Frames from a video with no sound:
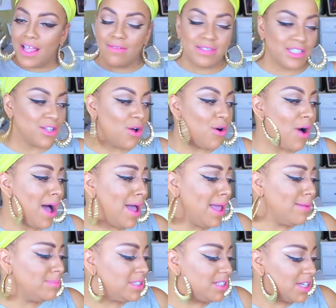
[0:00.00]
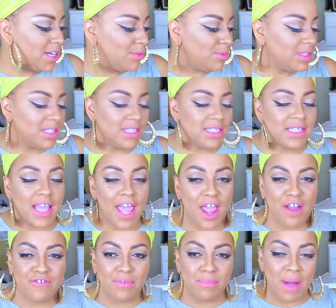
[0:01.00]
love, so I am done with this
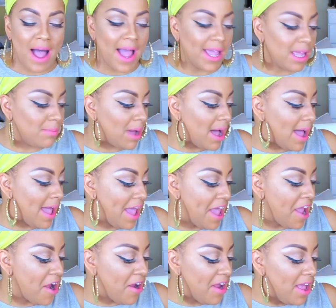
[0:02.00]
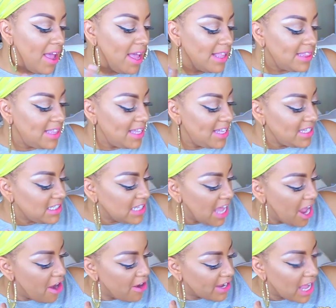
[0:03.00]
hair from I Am I Hair. This
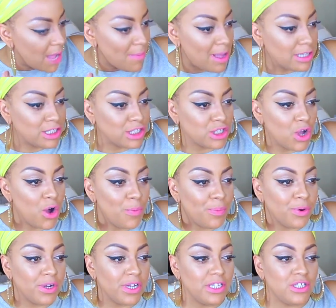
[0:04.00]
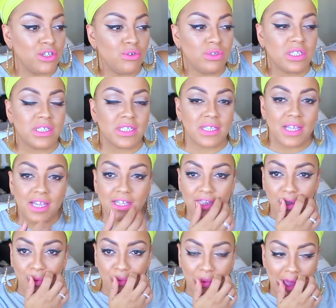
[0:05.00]
hair came out so pretty. Do you
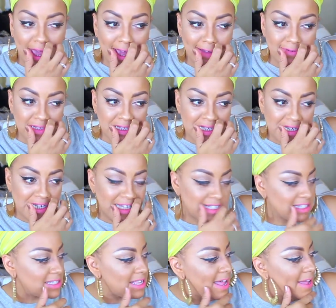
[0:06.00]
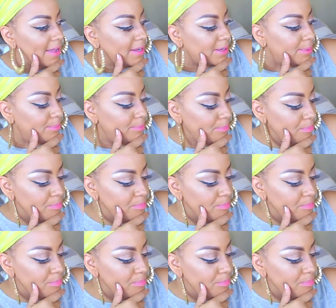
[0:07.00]
see the waves in this? Like,